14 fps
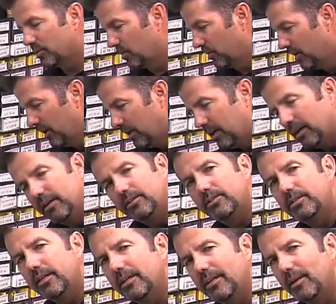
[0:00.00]
So
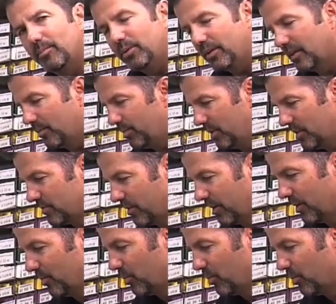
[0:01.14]
understanding that PAP is very